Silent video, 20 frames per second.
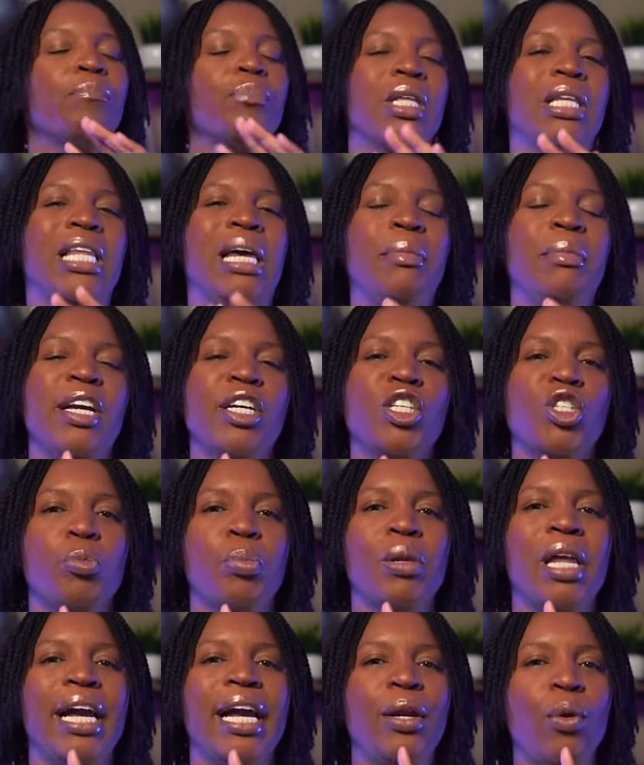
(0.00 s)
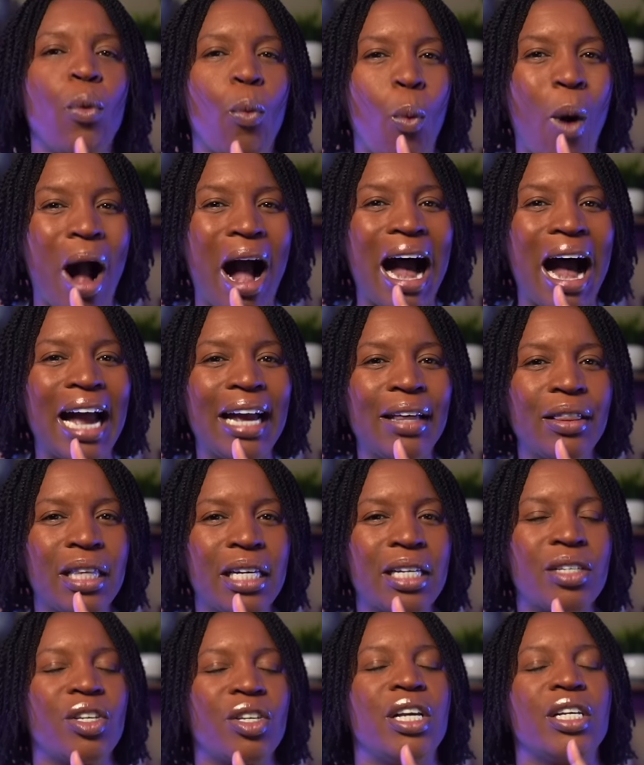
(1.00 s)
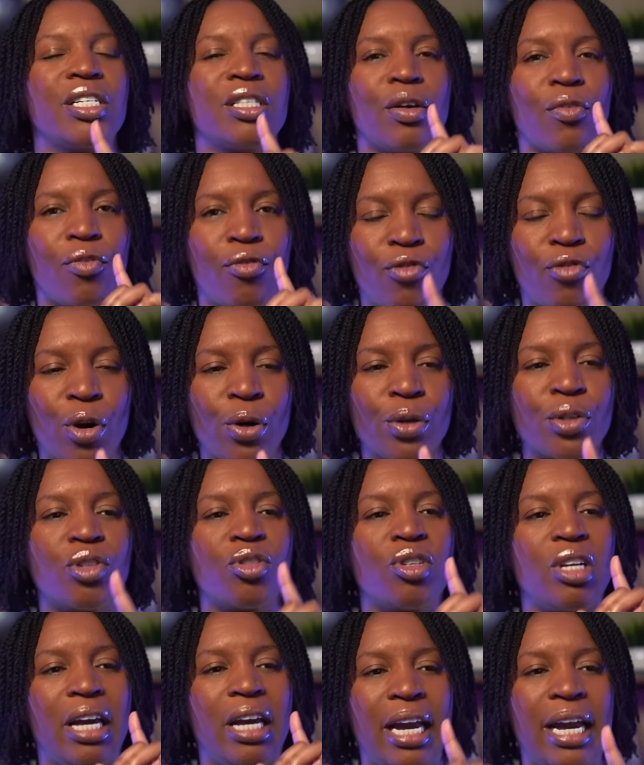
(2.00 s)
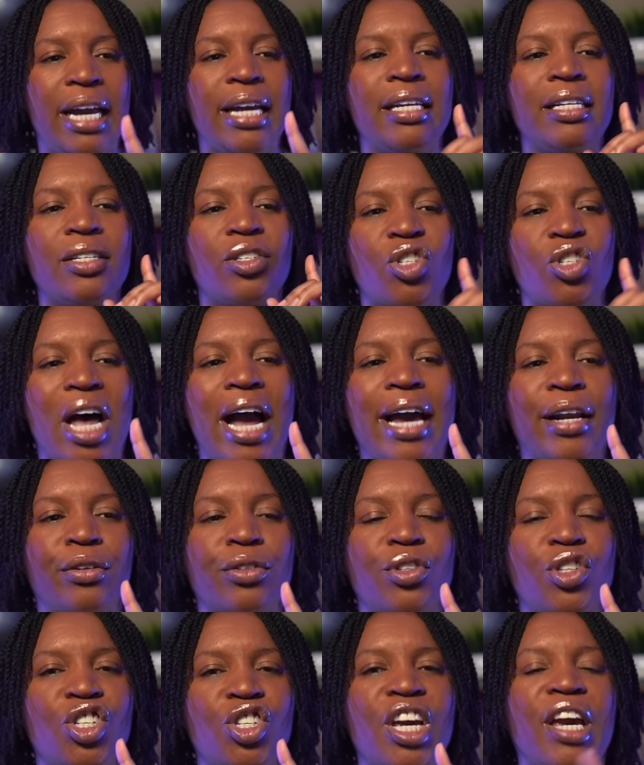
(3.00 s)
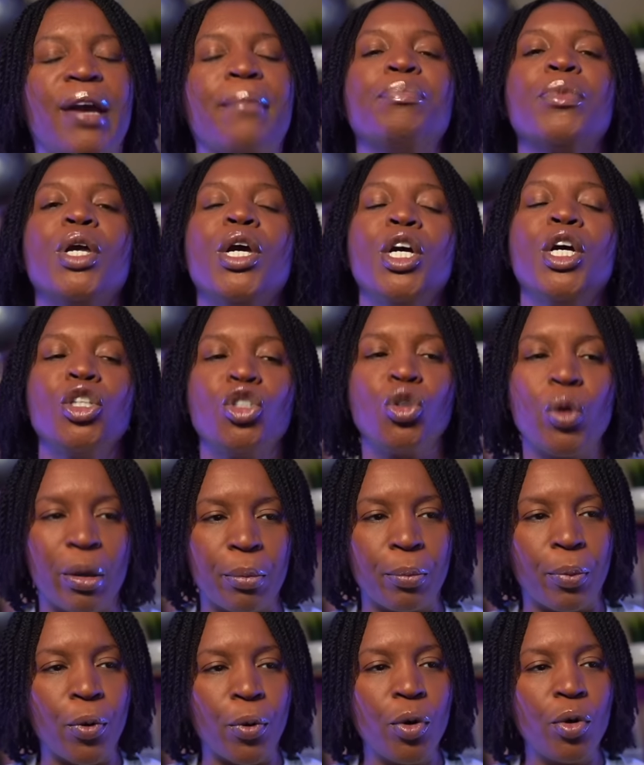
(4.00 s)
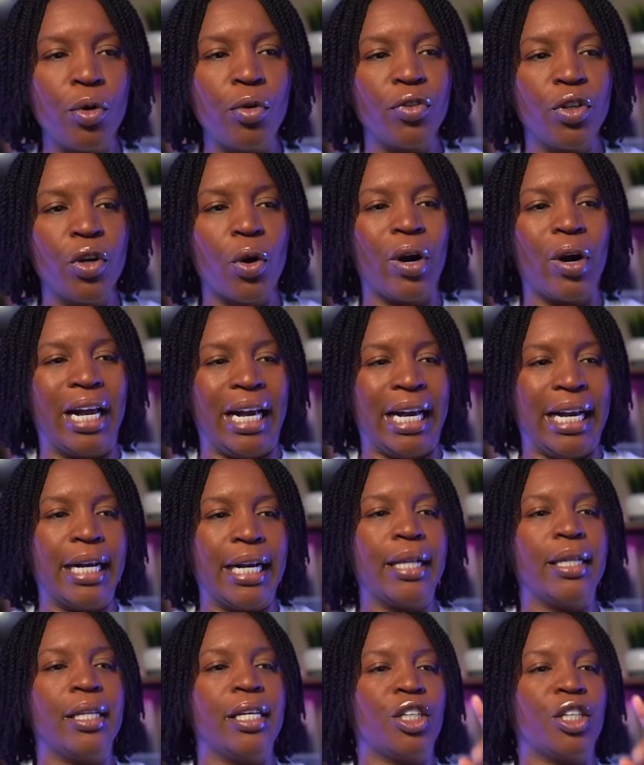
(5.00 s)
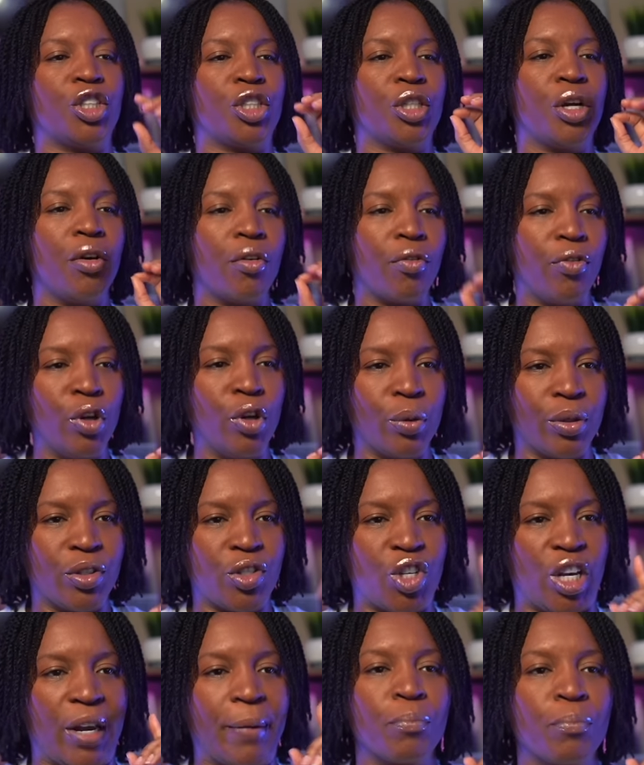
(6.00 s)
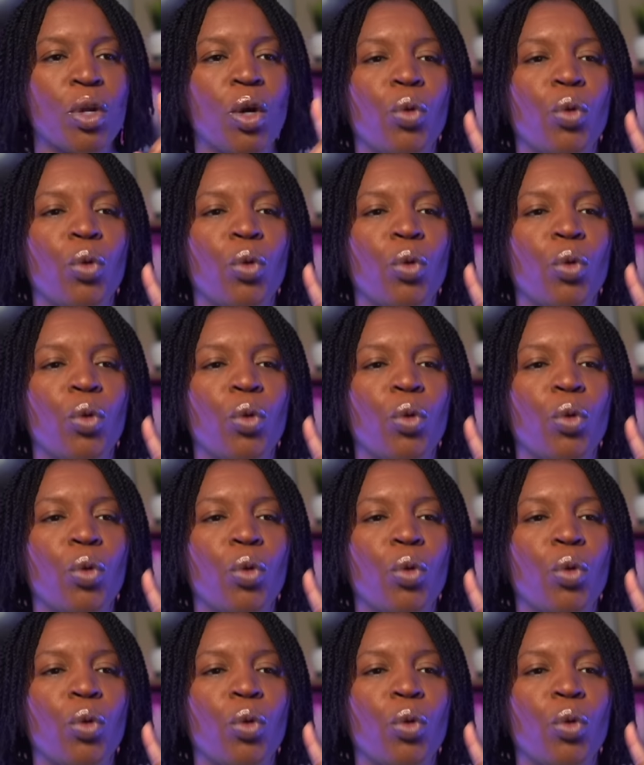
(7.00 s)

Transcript: Let me explain why this is the first insider tip to improve your English fluency.